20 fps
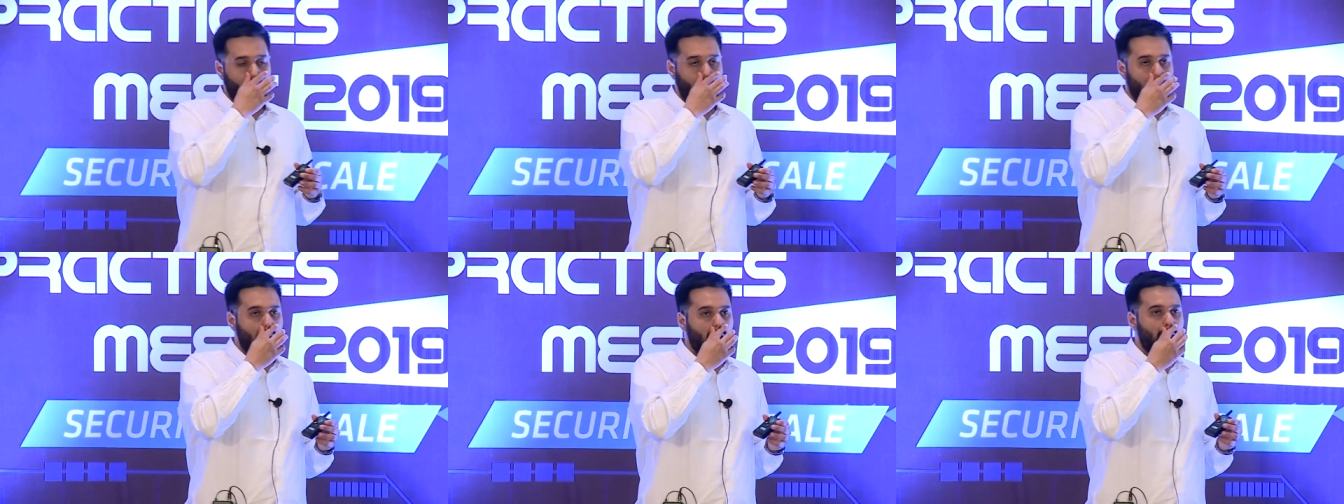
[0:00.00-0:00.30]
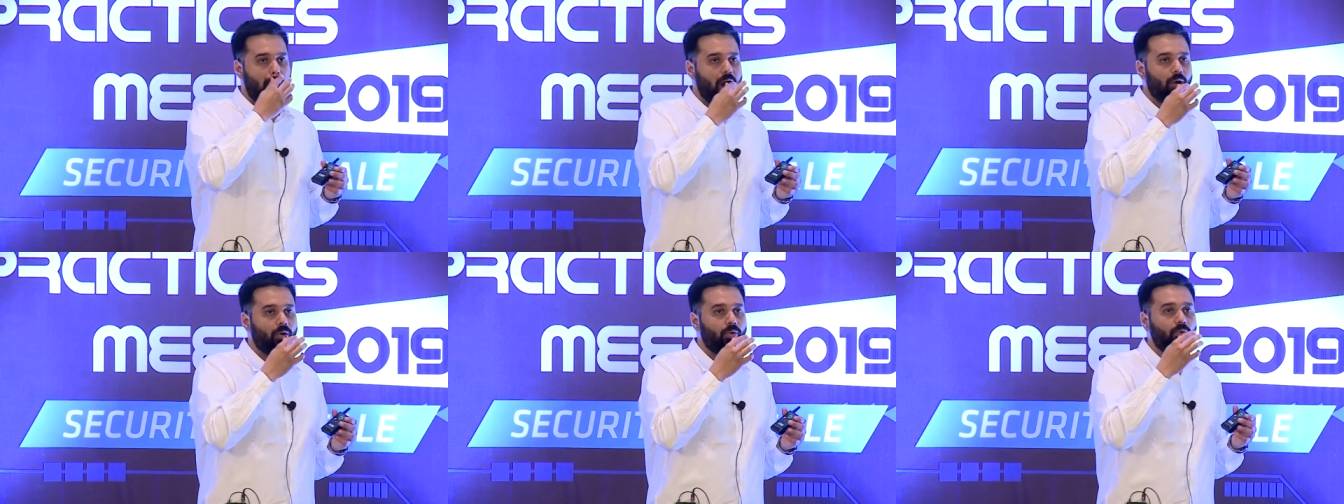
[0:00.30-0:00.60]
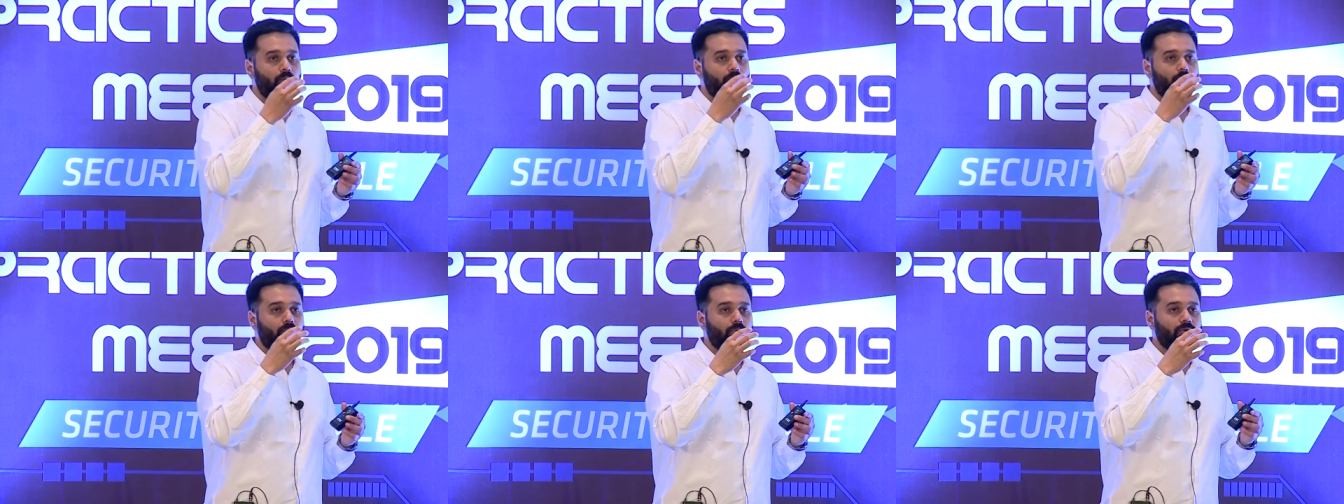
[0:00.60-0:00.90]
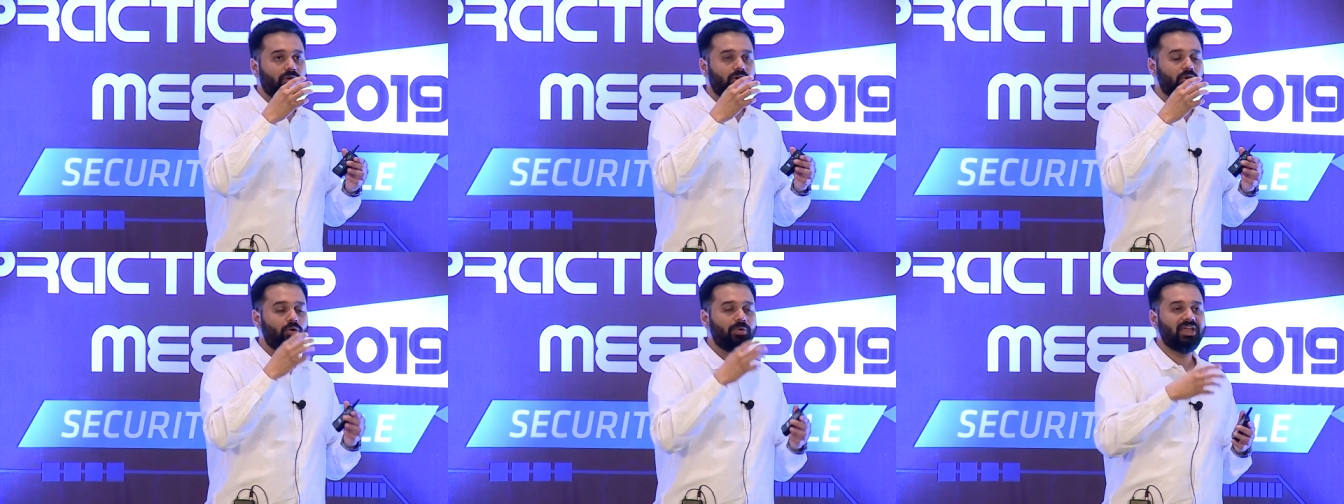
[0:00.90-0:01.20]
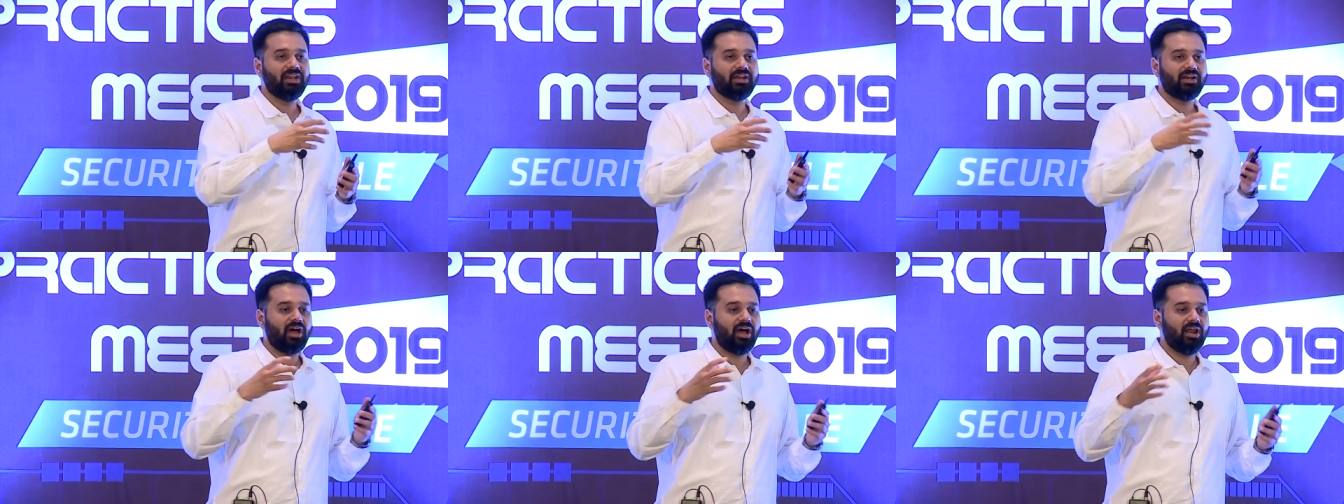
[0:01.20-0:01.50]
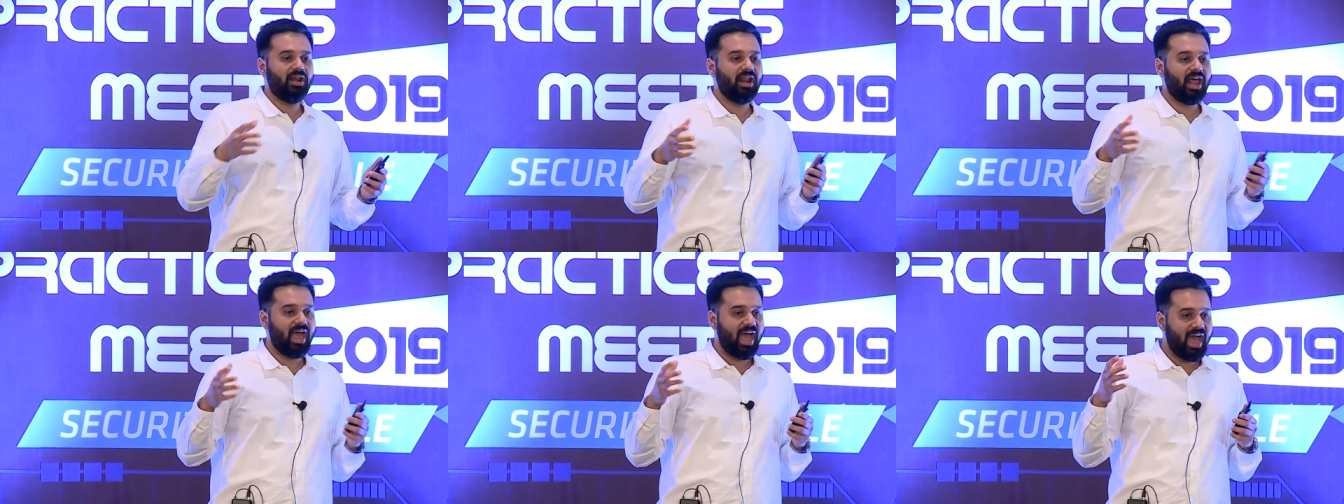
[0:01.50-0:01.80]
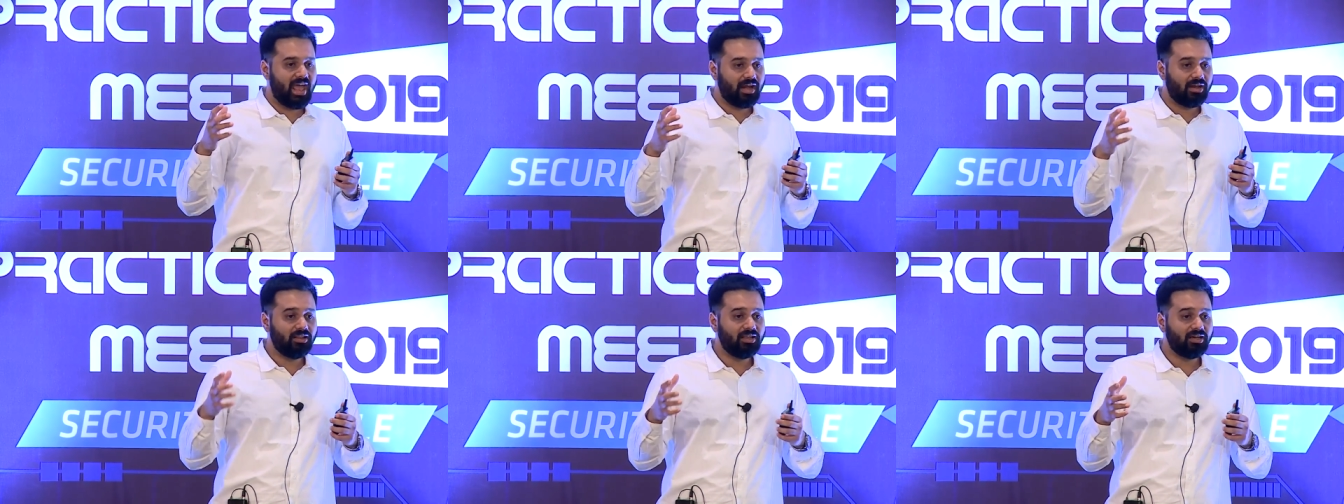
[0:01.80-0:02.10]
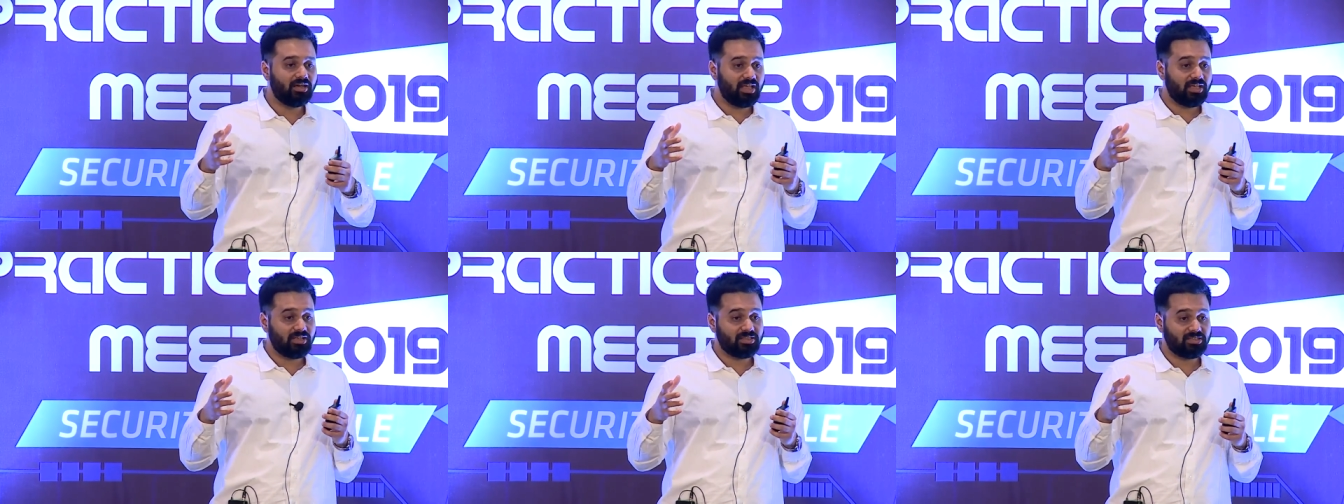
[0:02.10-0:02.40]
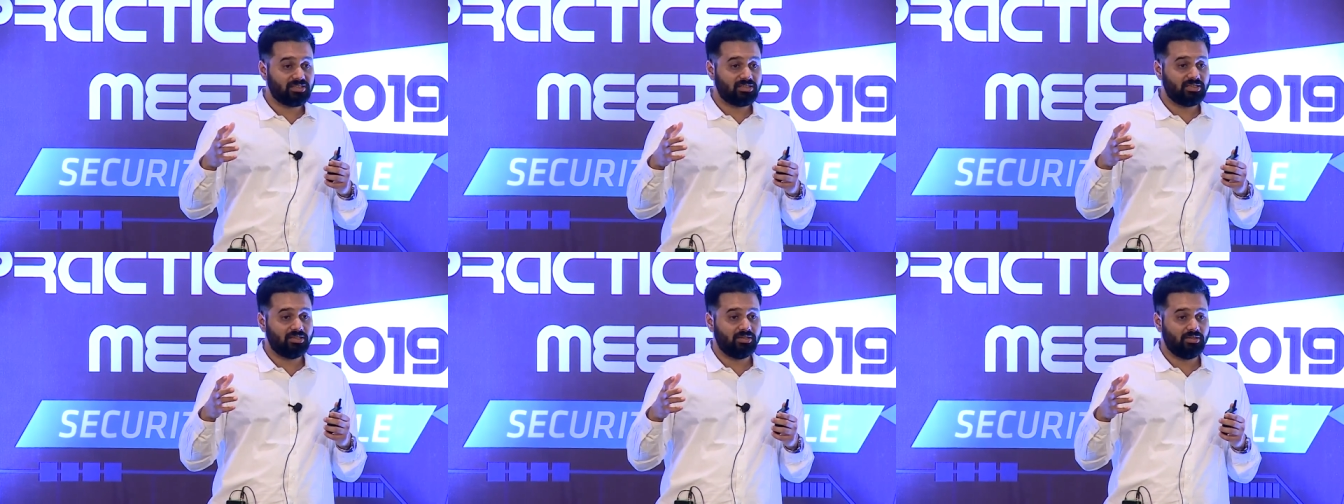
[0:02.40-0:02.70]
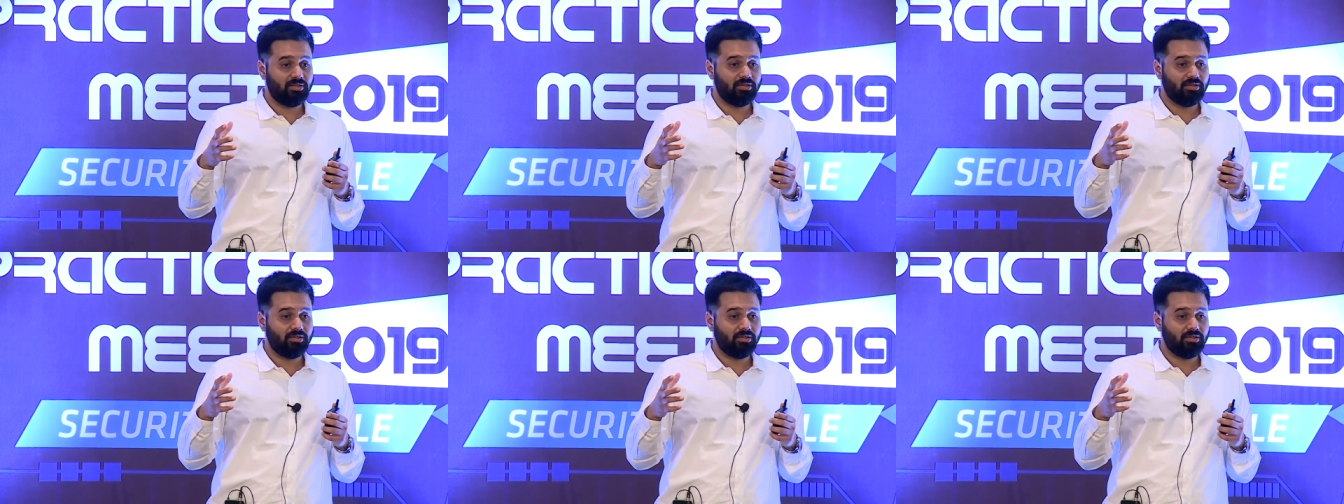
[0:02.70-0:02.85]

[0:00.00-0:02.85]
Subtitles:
How do we run analytics?